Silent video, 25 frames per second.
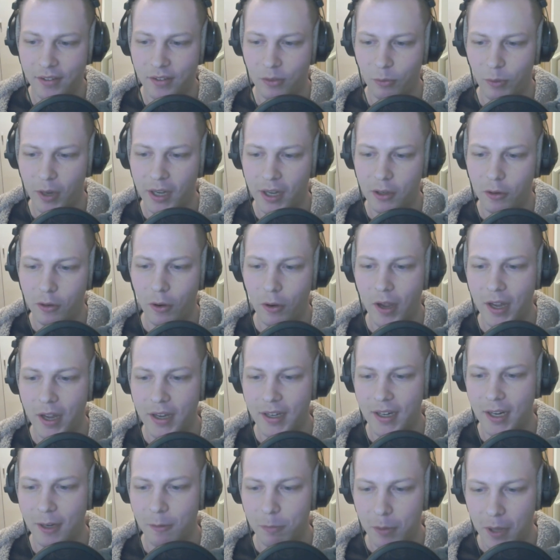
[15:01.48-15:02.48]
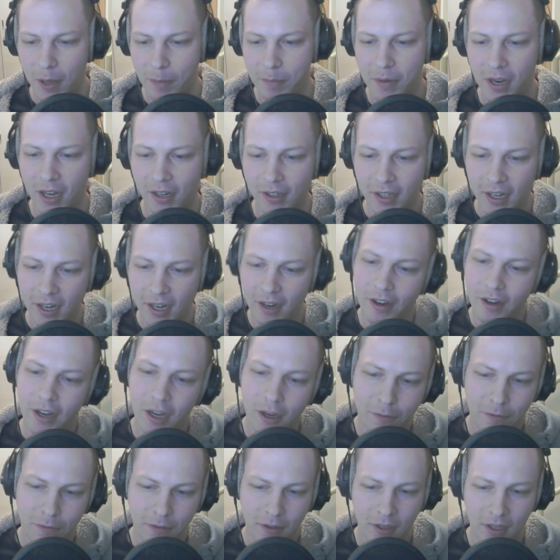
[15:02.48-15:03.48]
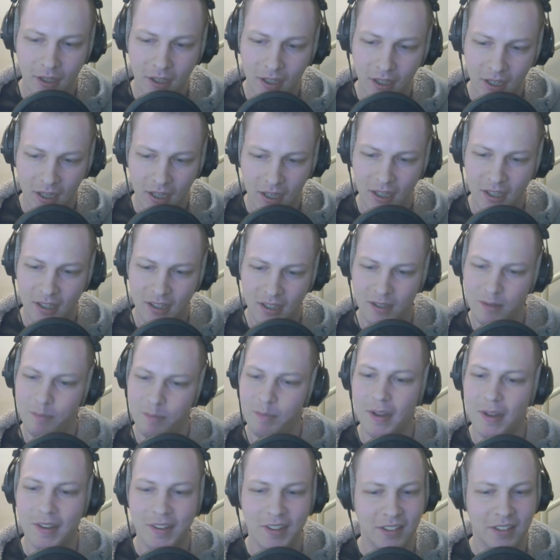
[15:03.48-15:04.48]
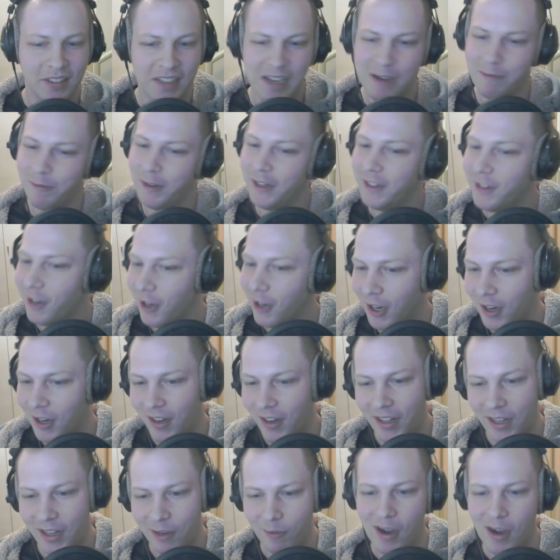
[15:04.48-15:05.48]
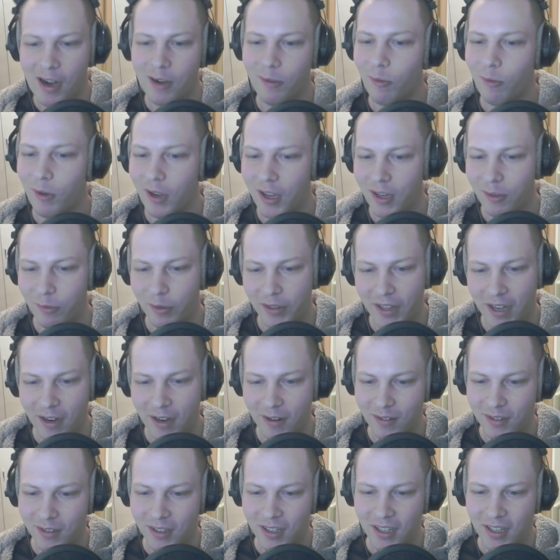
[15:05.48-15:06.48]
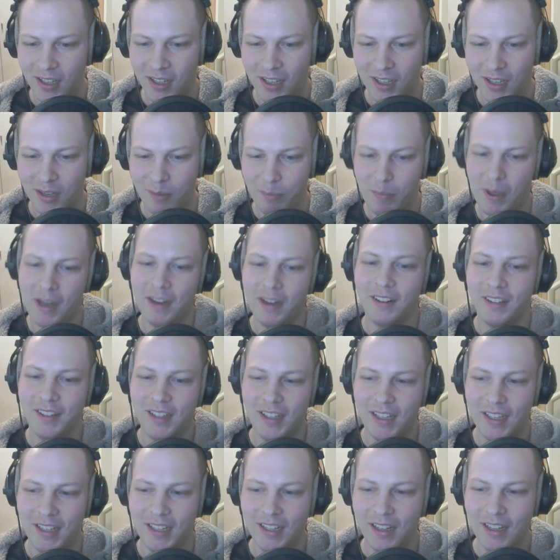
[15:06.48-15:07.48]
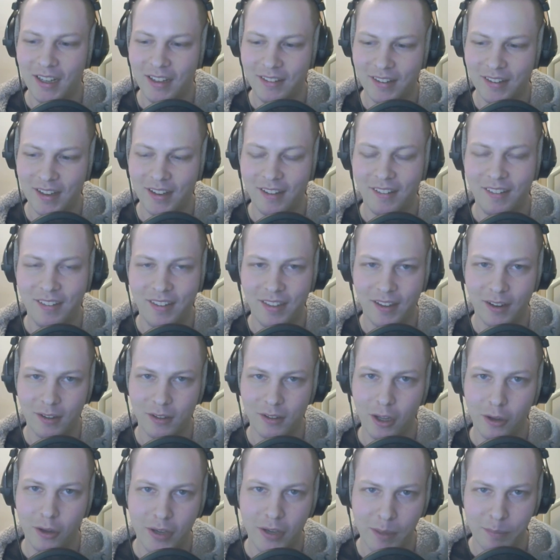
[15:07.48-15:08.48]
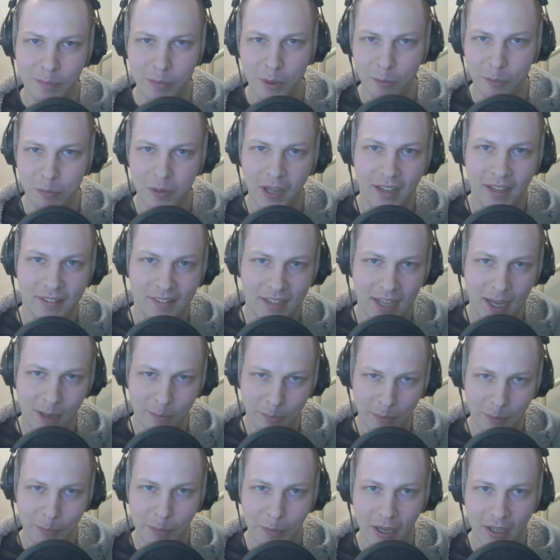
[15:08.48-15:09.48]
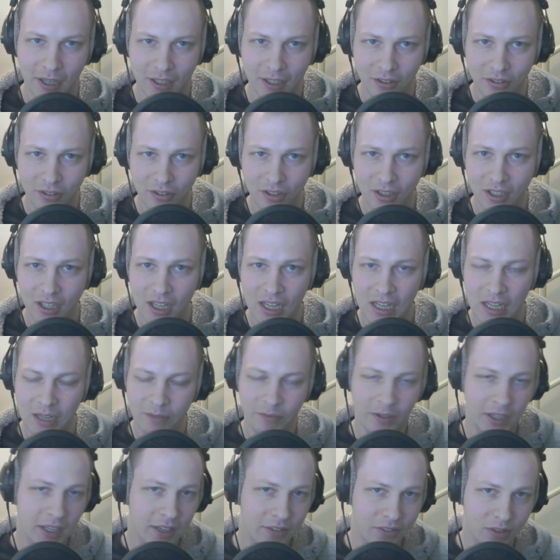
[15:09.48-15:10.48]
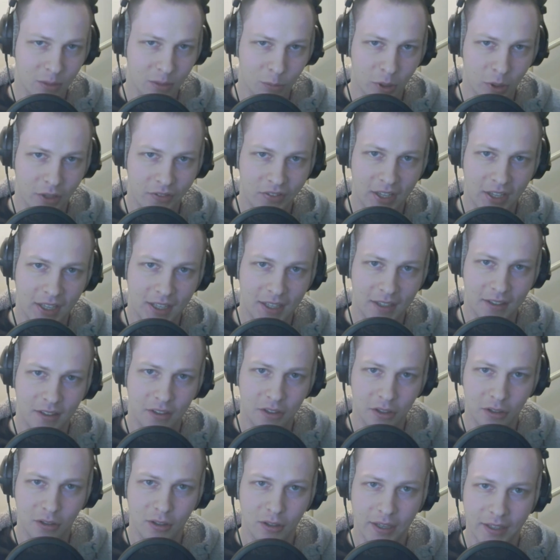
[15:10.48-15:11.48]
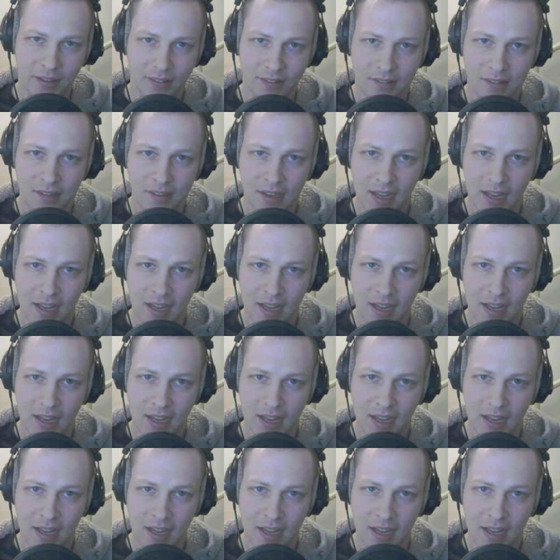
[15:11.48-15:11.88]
red coin can flop down carryover basically every turn in round 1 without penalty, since their low tempo plays can't be punished, because the worst they can do is